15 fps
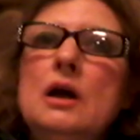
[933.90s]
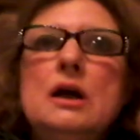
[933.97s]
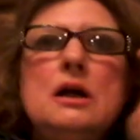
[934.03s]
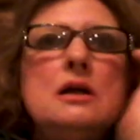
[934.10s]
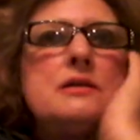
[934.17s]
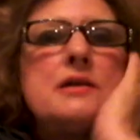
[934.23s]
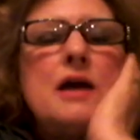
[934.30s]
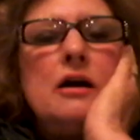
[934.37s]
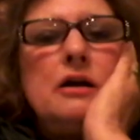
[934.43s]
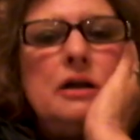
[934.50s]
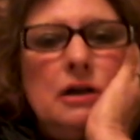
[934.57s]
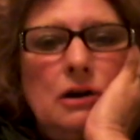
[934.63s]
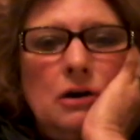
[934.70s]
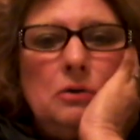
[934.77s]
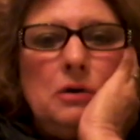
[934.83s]
it's hard to
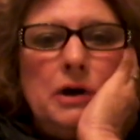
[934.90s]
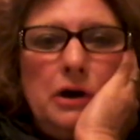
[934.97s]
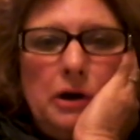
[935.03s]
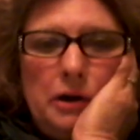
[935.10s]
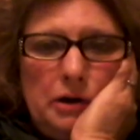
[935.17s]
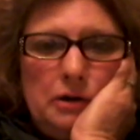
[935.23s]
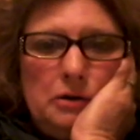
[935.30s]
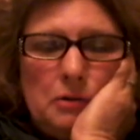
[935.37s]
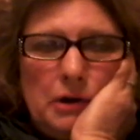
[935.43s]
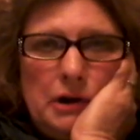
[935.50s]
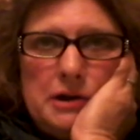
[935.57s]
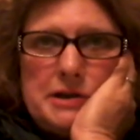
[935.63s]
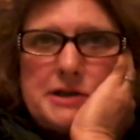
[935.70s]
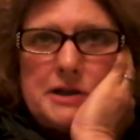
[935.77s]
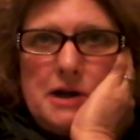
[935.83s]
know where
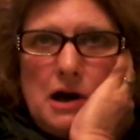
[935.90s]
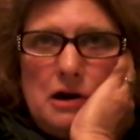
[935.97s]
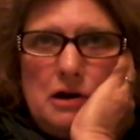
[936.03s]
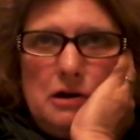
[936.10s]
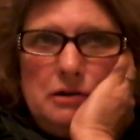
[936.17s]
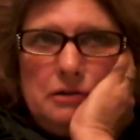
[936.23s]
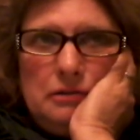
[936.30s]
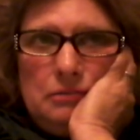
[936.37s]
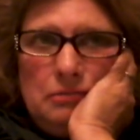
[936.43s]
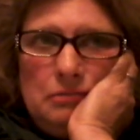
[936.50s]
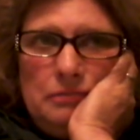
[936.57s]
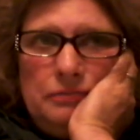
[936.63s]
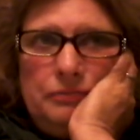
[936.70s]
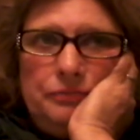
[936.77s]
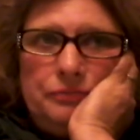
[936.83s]
to start,
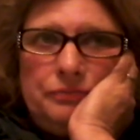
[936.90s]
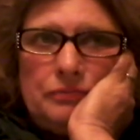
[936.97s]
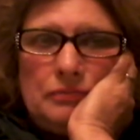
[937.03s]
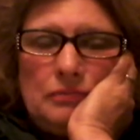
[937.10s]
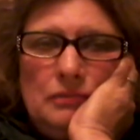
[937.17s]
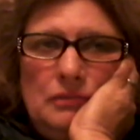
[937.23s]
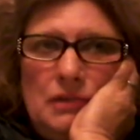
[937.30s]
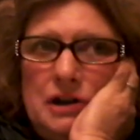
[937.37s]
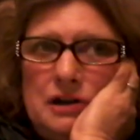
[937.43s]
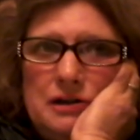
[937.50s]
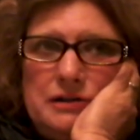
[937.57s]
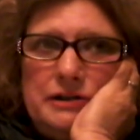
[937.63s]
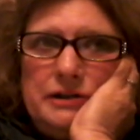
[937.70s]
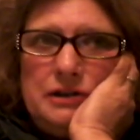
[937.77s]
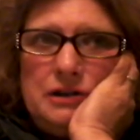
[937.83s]

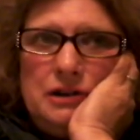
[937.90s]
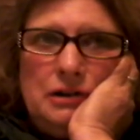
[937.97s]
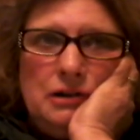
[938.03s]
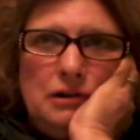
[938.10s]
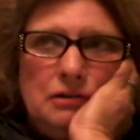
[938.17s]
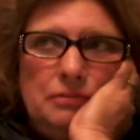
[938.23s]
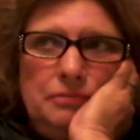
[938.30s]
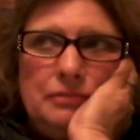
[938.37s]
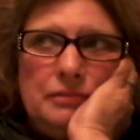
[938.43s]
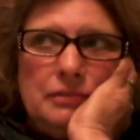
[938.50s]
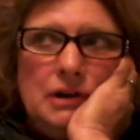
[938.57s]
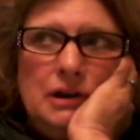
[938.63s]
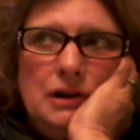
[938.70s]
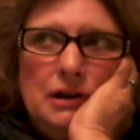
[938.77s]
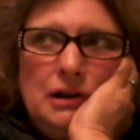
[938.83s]
because, you know,
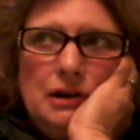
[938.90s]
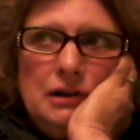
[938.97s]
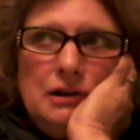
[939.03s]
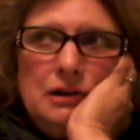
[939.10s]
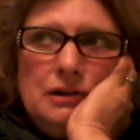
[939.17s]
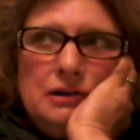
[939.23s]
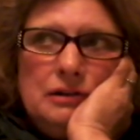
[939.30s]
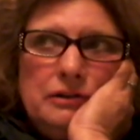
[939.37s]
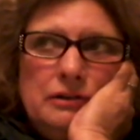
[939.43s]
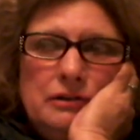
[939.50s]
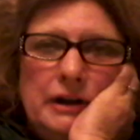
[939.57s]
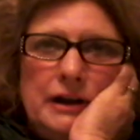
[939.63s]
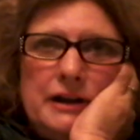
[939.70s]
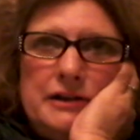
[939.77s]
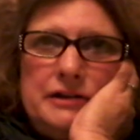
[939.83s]

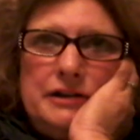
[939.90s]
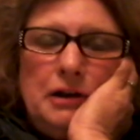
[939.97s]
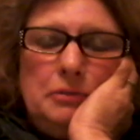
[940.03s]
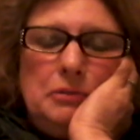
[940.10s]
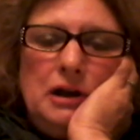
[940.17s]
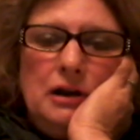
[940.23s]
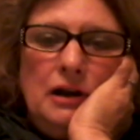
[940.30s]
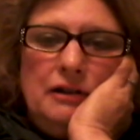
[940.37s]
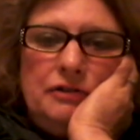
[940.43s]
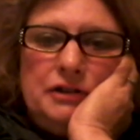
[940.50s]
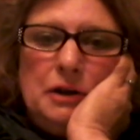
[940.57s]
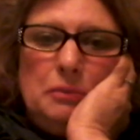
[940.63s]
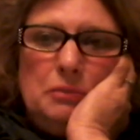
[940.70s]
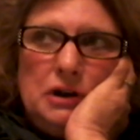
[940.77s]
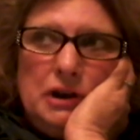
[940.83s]
like I said, my life's
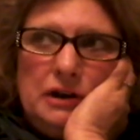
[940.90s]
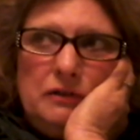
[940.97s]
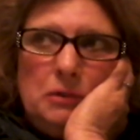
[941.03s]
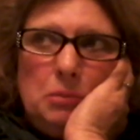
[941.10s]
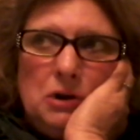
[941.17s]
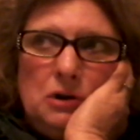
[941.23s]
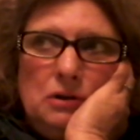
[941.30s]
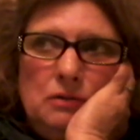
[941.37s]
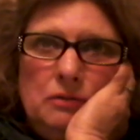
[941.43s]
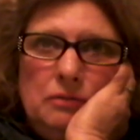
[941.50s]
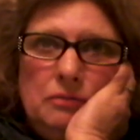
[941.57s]
unbelievable